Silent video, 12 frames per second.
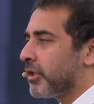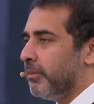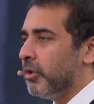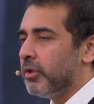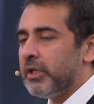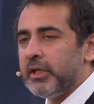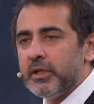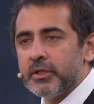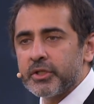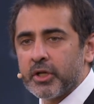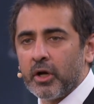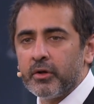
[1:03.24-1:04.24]
communities,
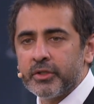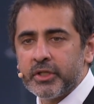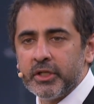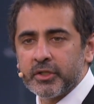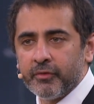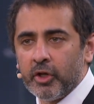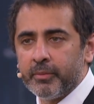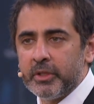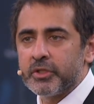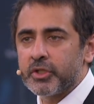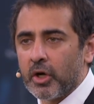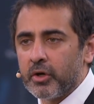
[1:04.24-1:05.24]
currencies have all been
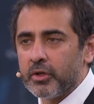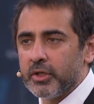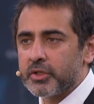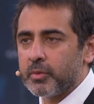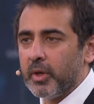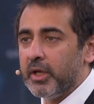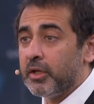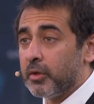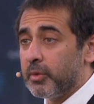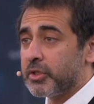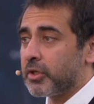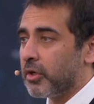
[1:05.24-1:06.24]
started in this way. Could
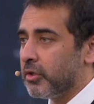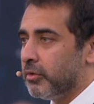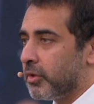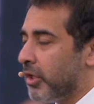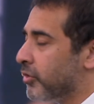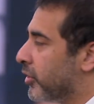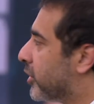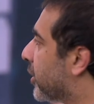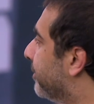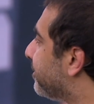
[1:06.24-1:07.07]
we start new countries?